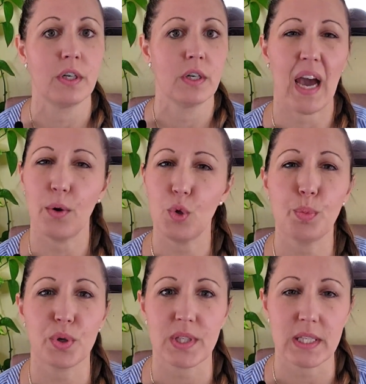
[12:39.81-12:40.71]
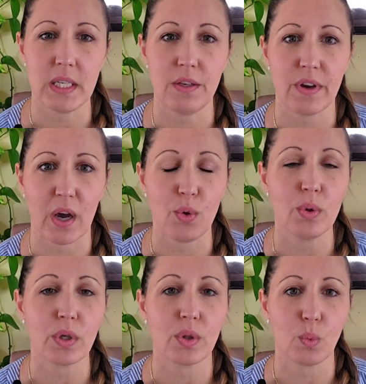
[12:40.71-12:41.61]
how you perceive, how you
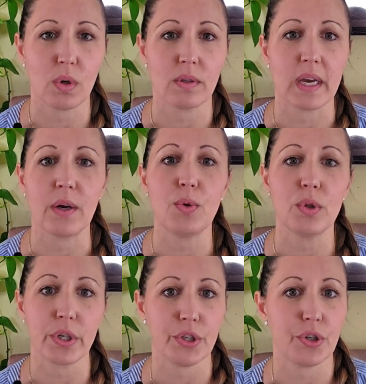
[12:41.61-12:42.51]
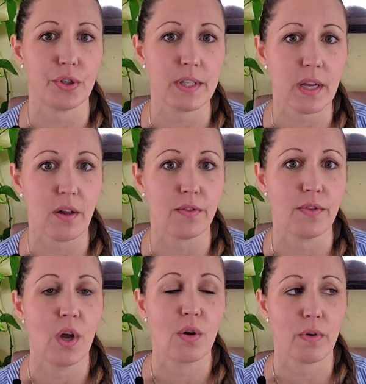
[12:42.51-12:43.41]
look at the world, how you look at yourself,
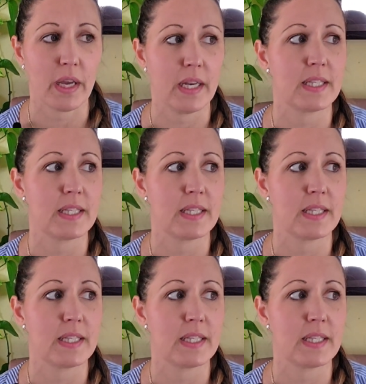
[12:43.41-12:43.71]
right?